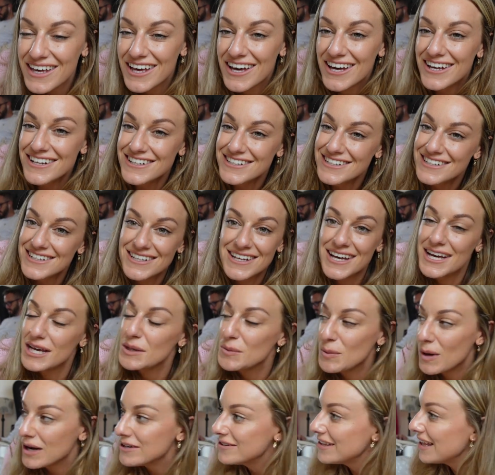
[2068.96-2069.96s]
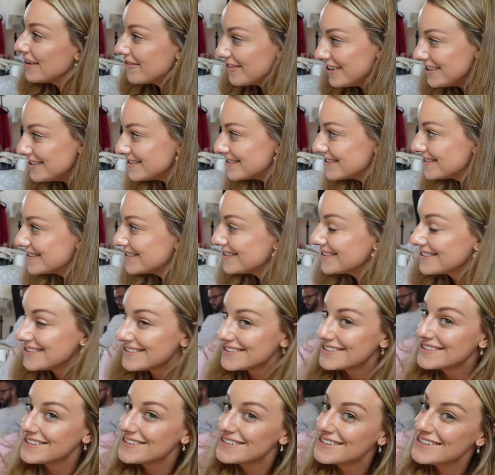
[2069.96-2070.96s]
good are you proud of that Ruth?
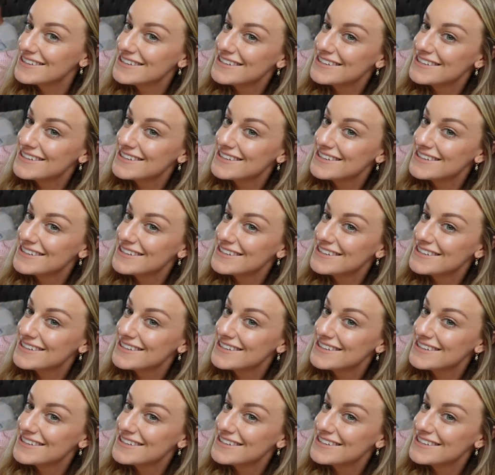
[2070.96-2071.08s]
Mm